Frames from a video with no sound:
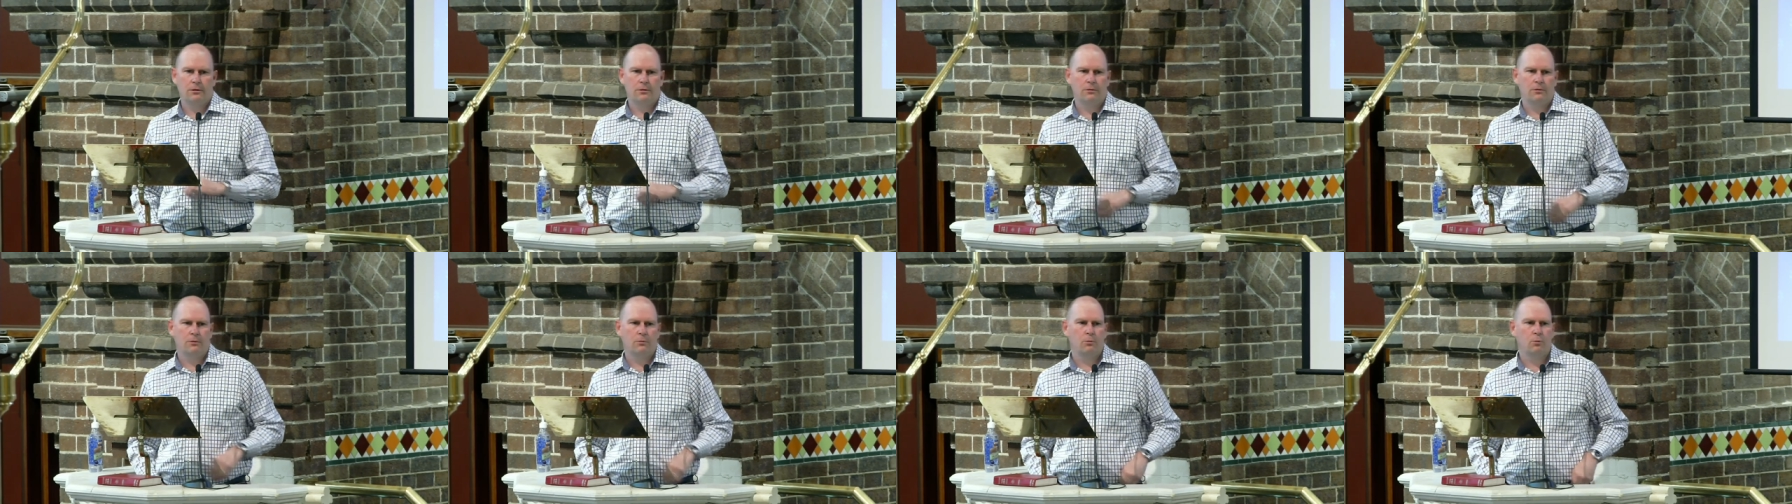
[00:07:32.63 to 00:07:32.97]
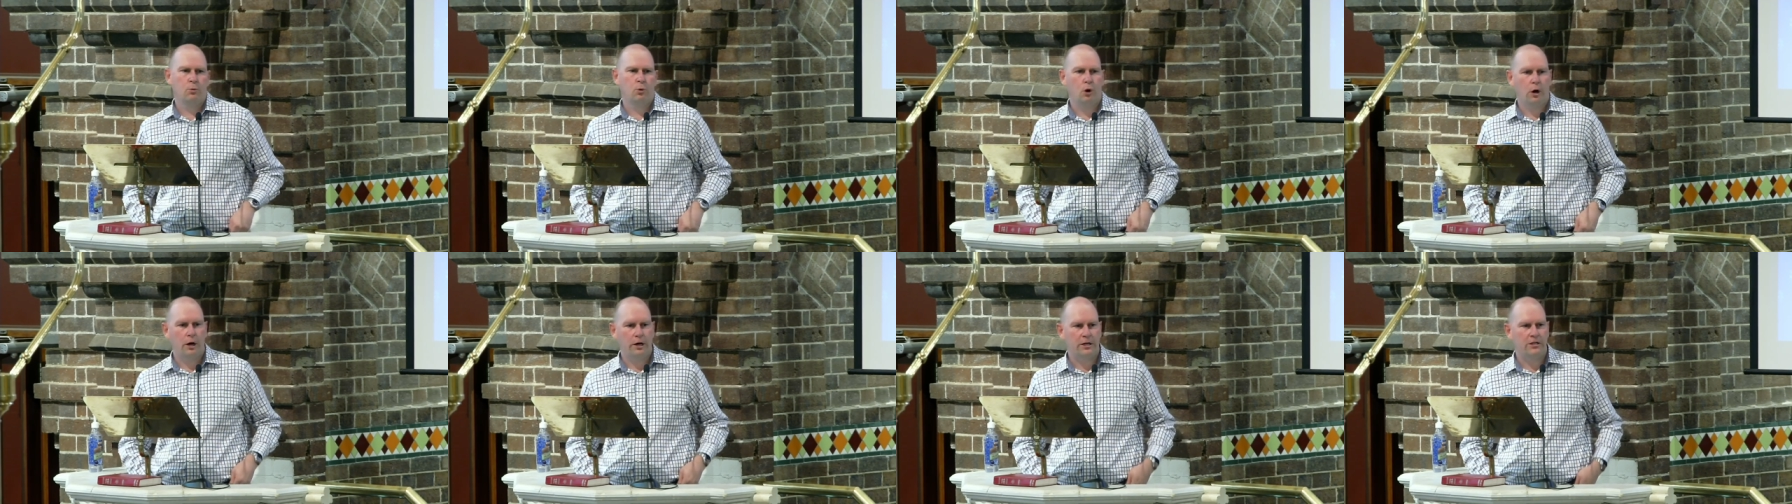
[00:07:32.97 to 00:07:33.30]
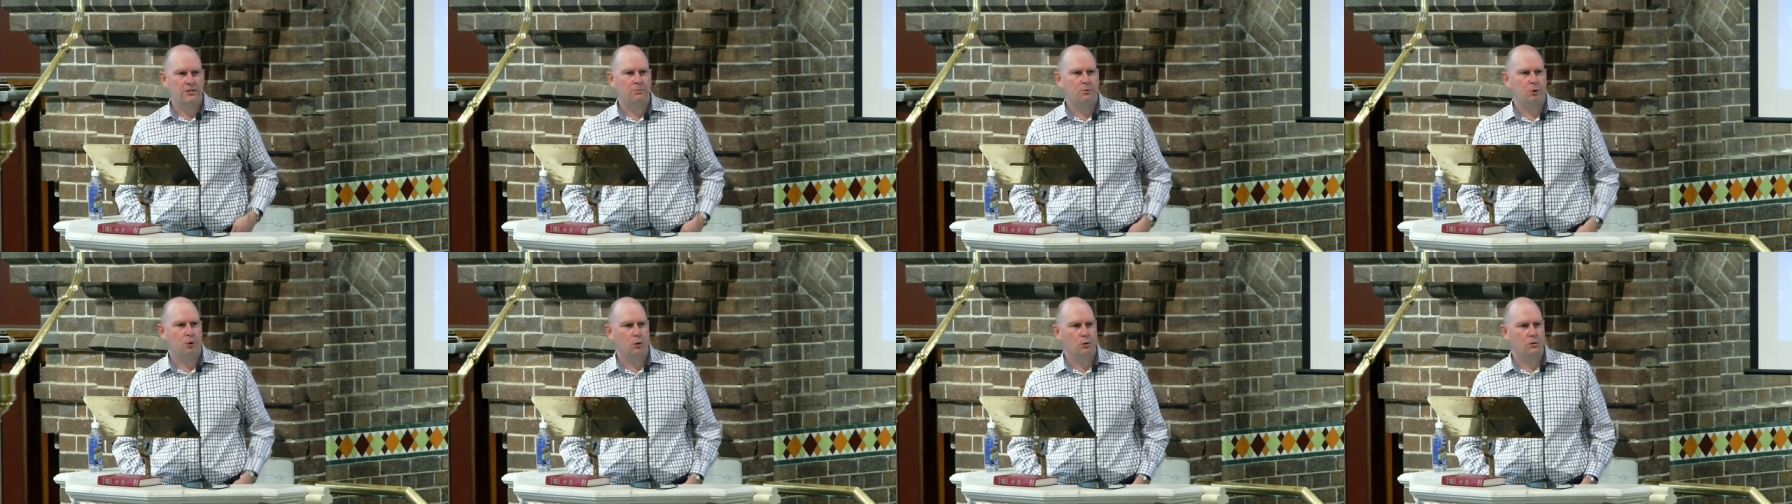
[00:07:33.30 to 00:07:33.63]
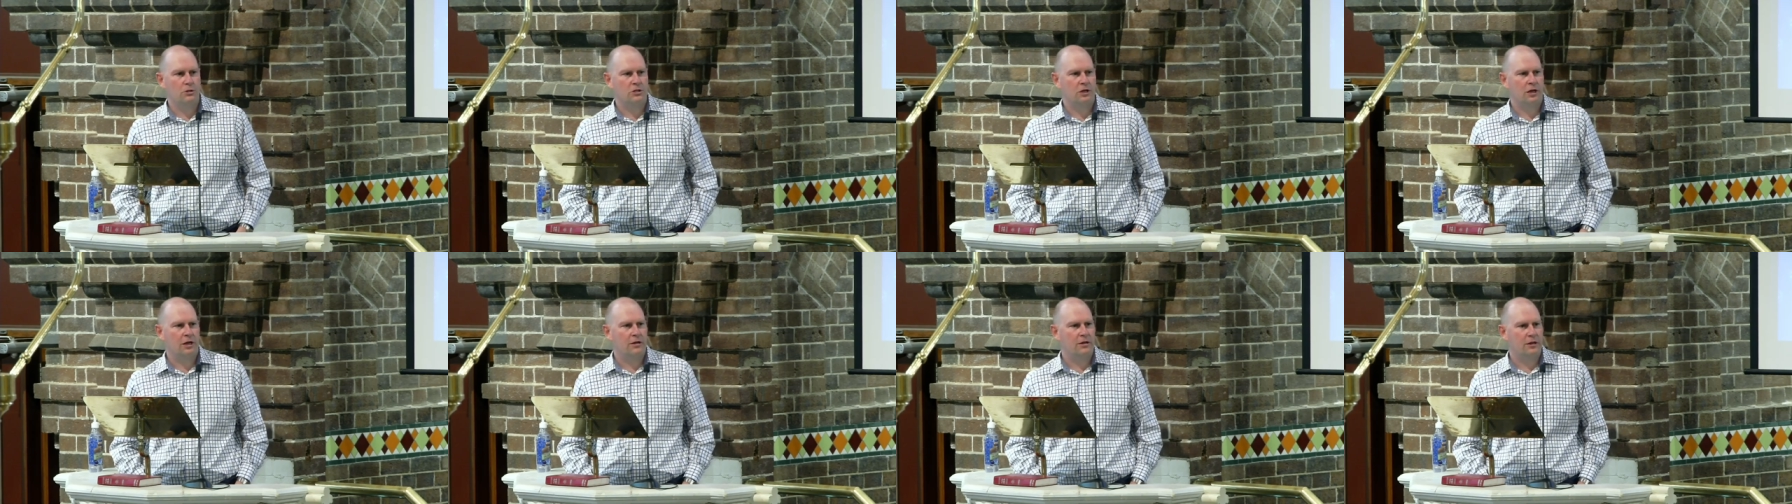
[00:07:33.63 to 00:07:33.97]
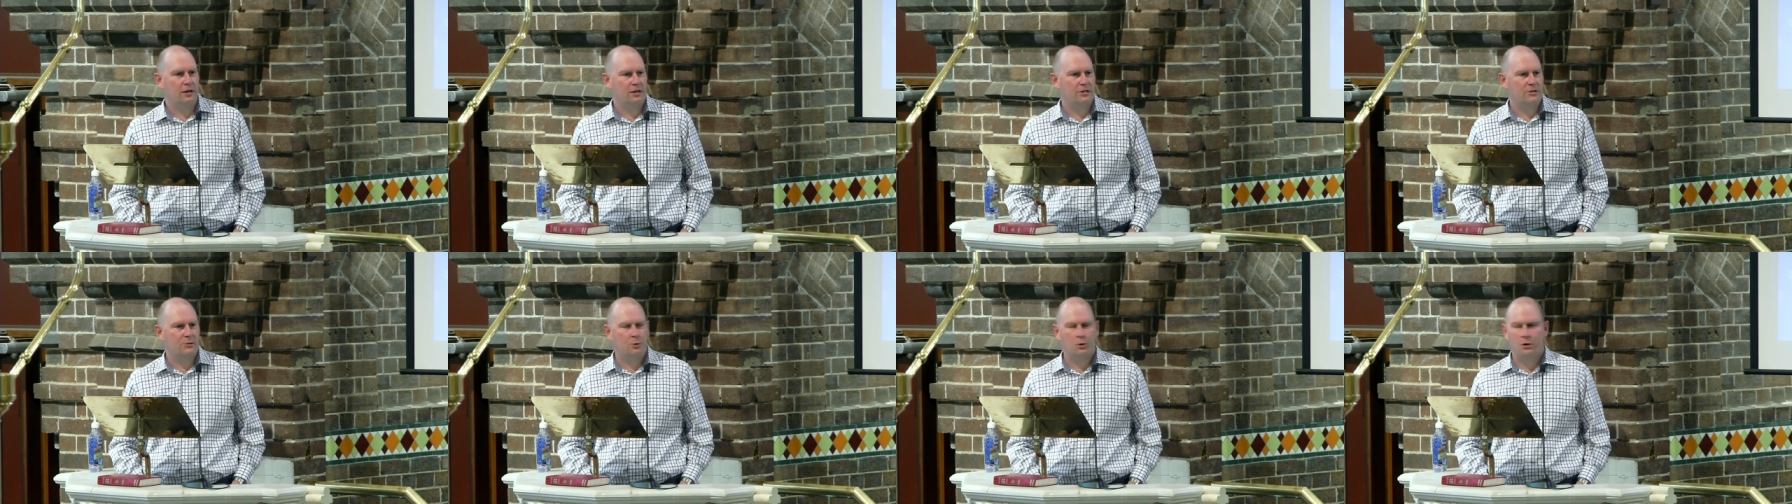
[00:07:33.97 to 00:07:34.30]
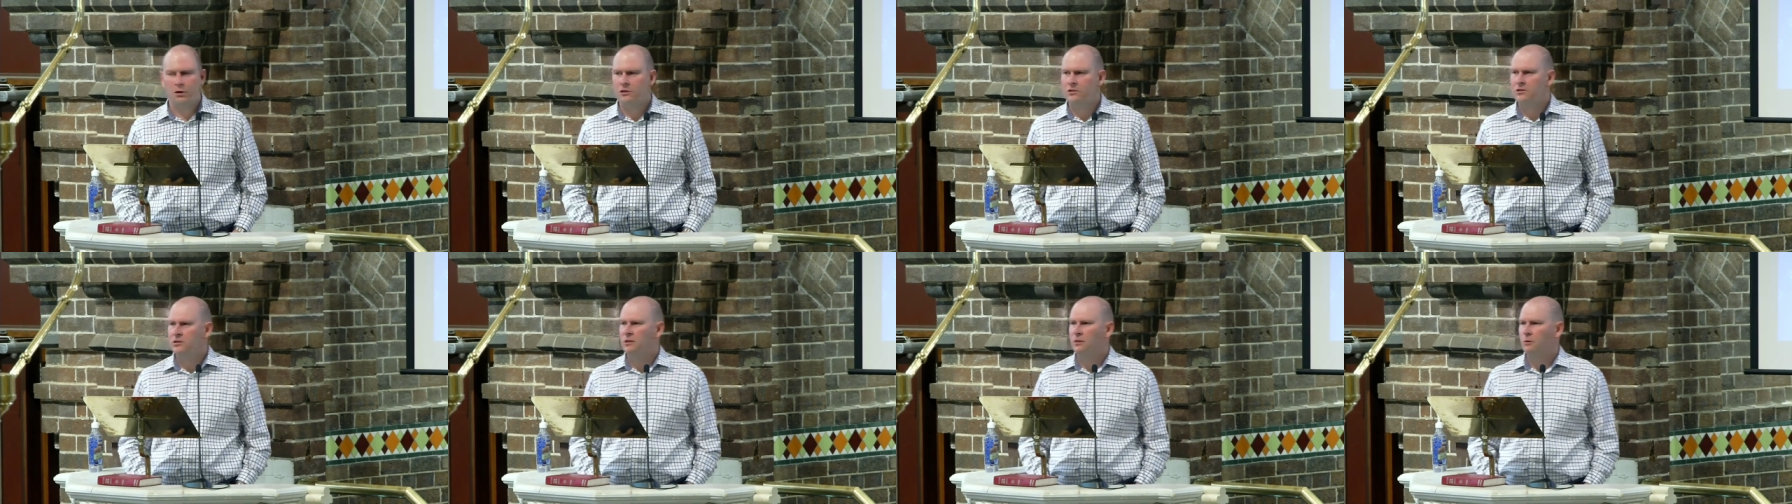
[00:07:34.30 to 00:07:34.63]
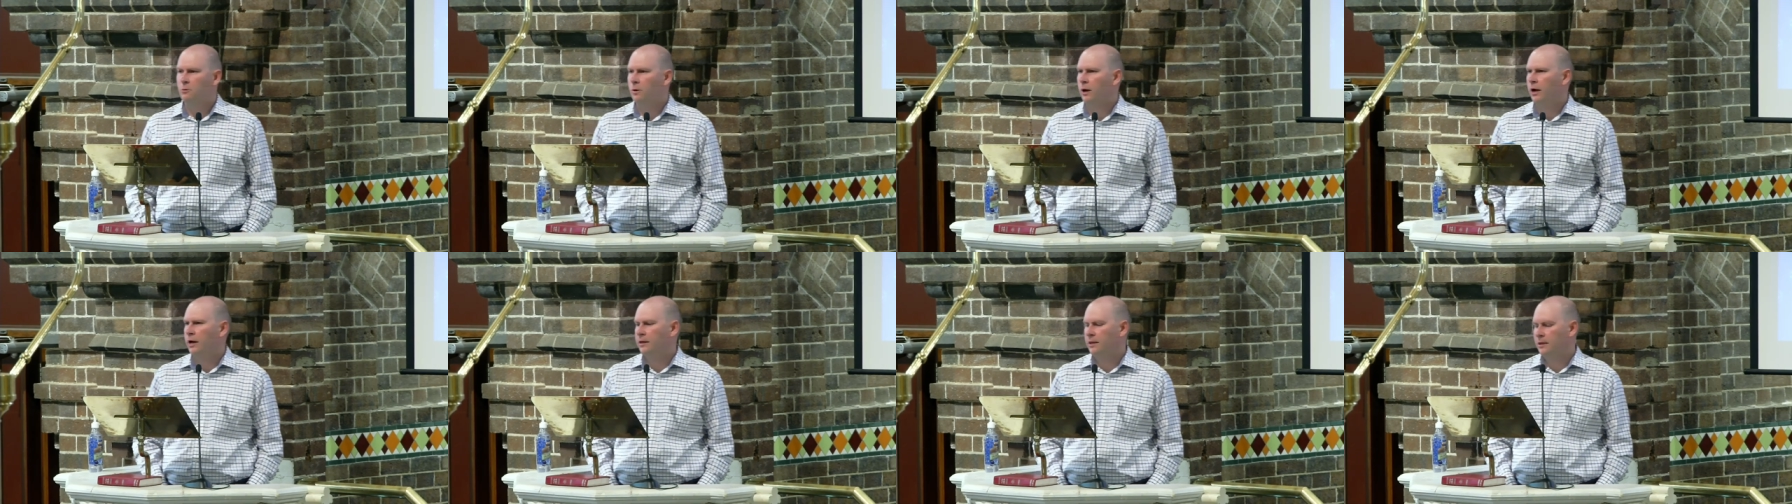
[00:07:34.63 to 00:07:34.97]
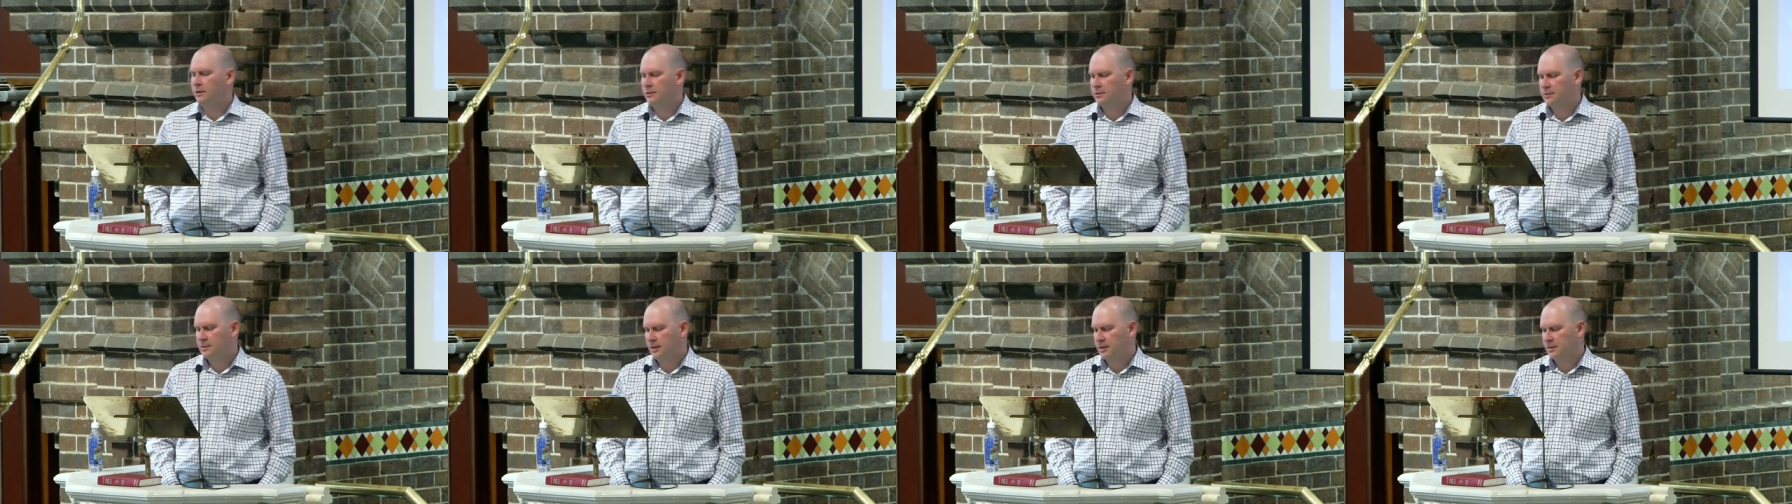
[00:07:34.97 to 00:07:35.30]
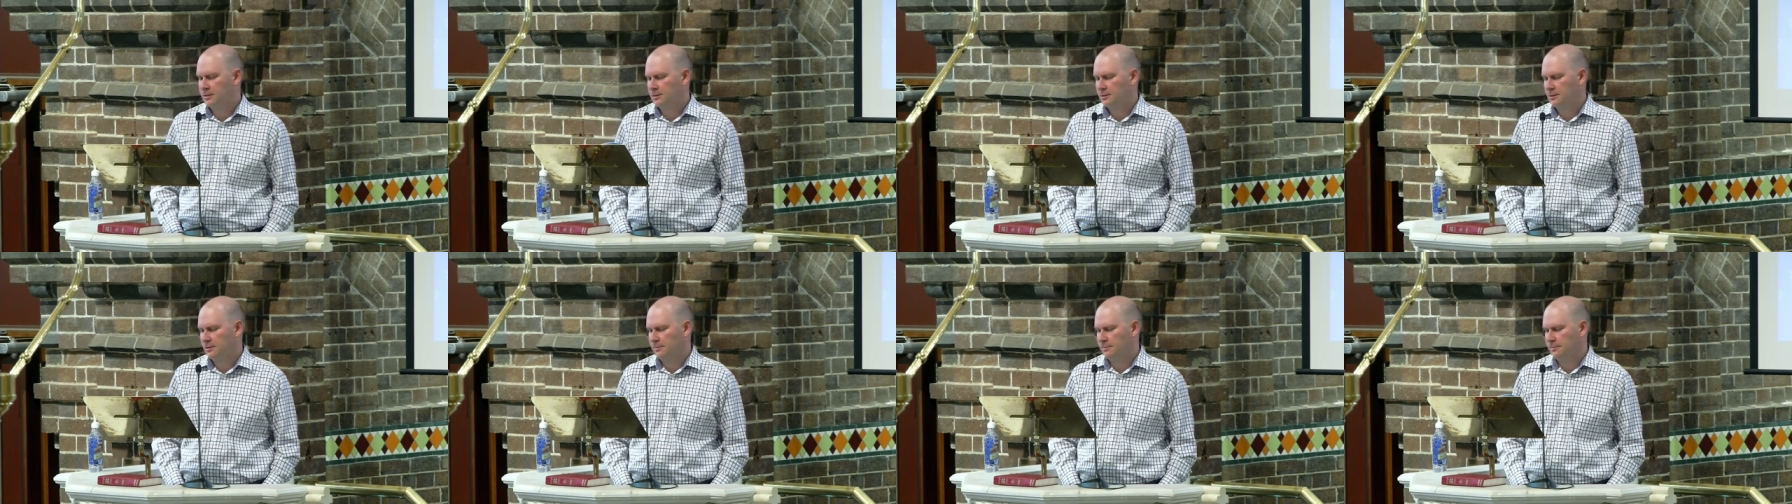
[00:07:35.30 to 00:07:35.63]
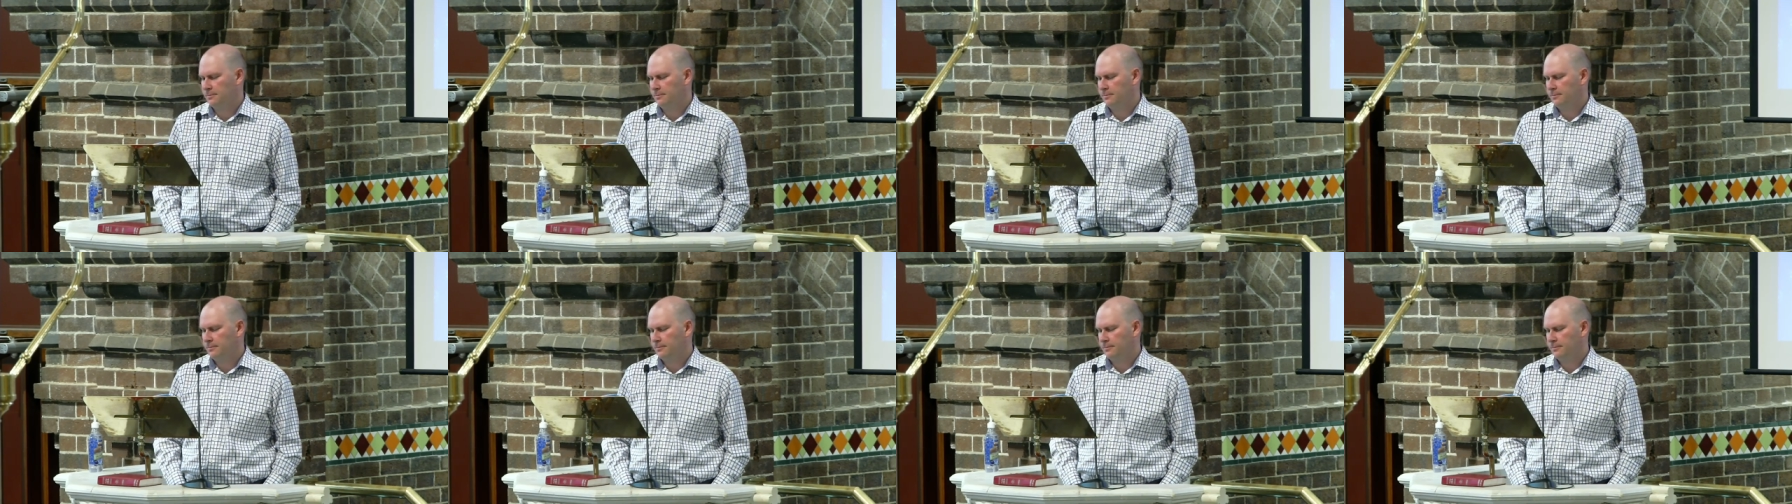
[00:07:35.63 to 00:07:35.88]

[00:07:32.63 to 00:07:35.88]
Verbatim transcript: Why does Paul say these words in the way that he says them?